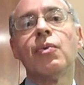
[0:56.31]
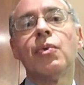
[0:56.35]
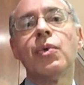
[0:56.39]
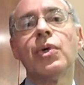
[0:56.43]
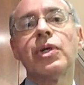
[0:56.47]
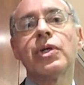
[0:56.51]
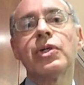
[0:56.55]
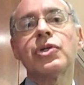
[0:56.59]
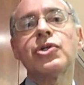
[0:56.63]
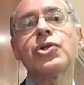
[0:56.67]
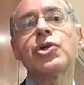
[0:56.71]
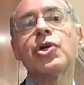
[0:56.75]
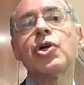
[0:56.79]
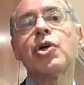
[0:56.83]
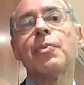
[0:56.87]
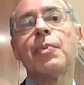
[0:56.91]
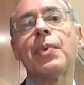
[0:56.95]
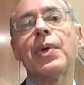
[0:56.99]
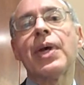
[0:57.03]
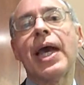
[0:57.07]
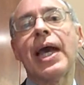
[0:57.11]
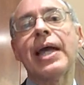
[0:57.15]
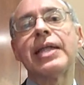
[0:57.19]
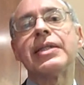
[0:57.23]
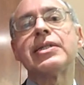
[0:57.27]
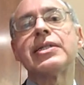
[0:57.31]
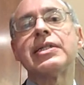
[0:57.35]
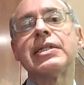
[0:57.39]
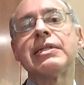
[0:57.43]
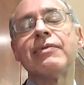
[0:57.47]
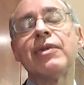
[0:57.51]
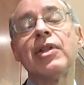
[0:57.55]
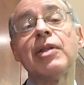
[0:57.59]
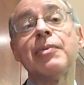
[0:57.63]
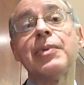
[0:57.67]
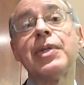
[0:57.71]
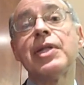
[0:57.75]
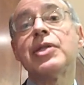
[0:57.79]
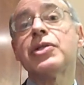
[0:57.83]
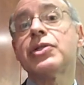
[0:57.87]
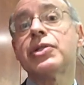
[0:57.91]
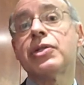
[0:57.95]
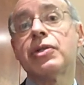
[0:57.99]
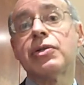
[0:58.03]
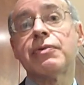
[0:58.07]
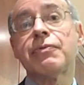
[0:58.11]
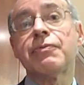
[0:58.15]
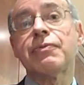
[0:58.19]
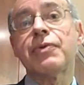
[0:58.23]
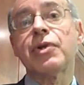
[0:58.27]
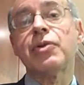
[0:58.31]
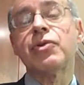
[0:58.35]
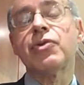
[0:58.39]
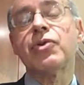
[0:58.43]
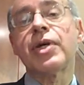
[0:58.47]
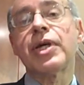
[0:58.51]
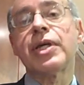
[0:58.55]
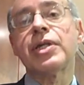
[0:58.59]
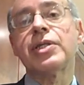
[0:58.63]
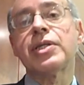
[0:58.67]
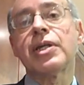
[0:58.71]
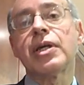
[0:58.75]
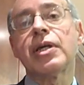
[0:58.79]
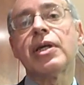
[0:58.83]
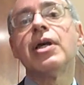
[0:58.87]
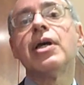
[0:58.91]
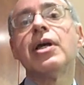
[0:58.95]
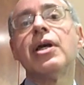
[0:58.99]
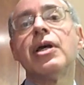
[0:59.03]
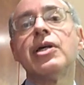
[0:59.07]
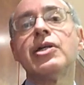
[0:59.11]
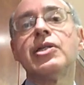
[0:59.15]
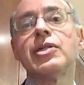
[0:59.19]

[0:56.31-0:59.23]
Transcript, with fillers: workshop and to develop an institute of fundraising.